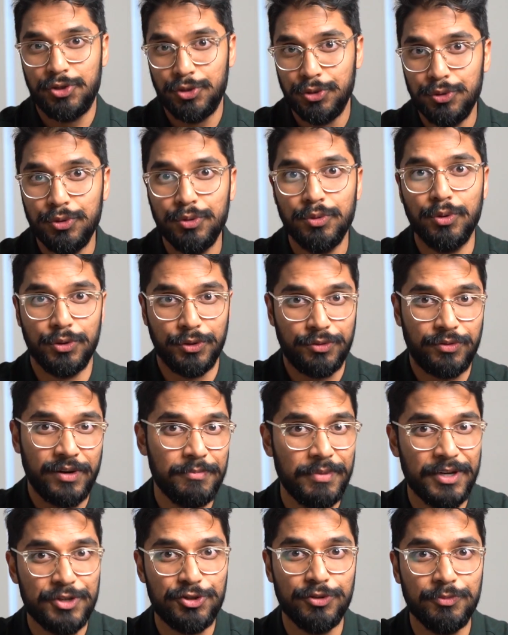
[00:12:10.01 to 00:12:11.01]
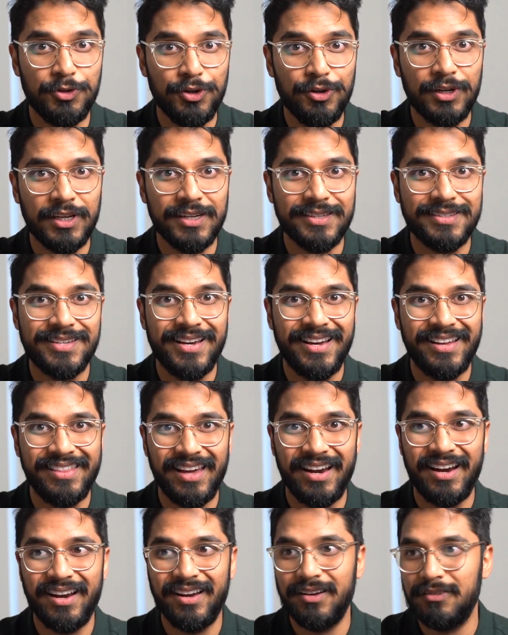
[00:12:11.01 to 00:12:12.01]
2, or 3-bedroom units
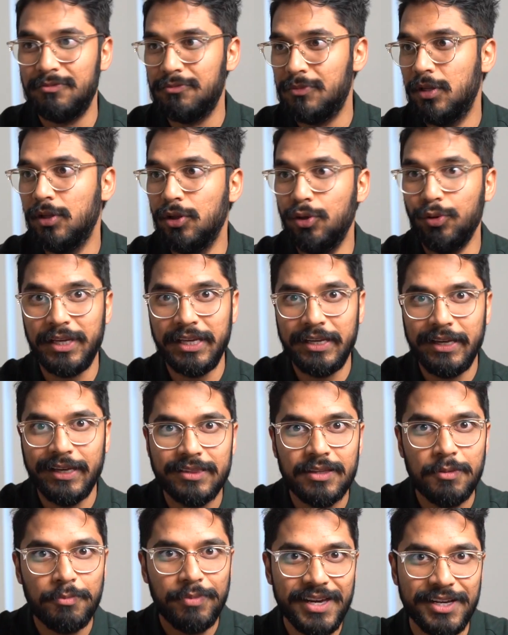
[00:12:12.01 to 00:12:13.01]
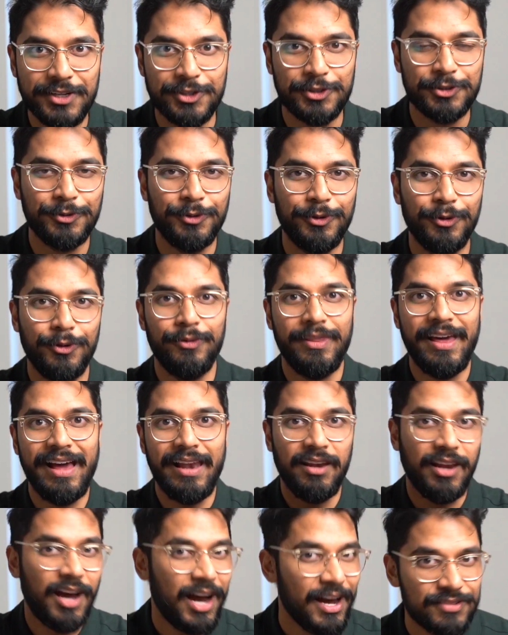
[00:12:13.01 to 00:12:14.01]
that are looking at the beach or
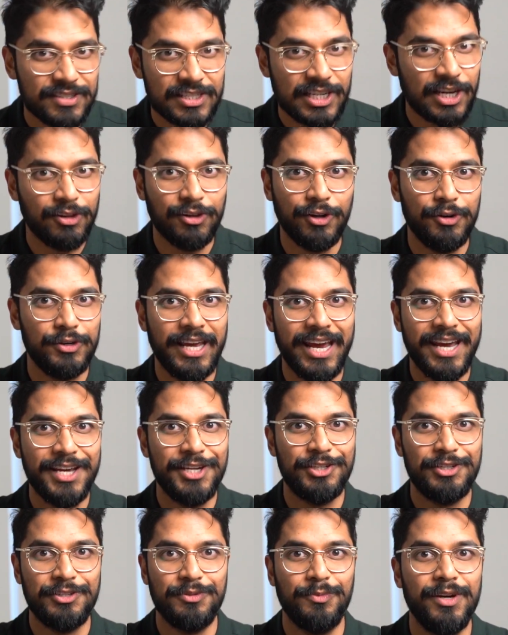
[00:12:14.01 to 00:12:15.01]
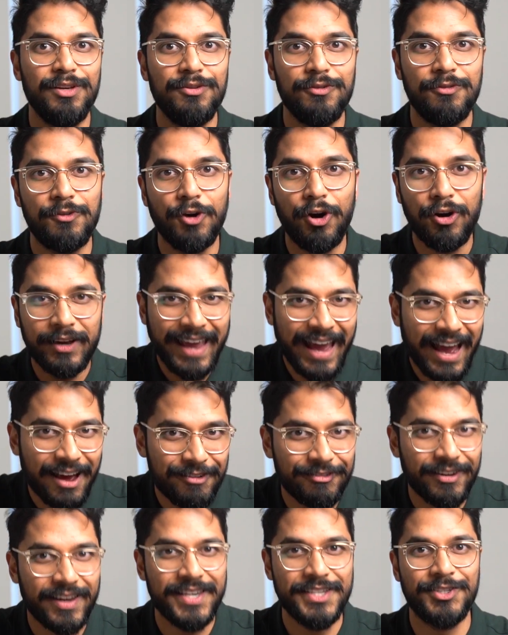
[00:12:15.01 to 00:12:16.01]
that lifestyle location where you've got
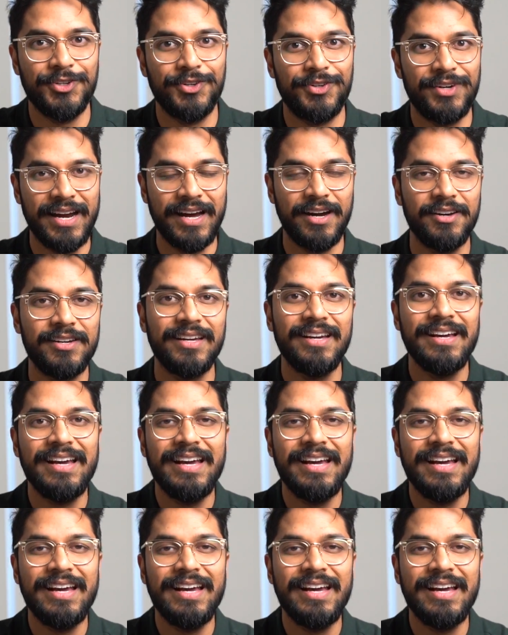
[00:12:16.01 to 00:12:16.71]
cafes around.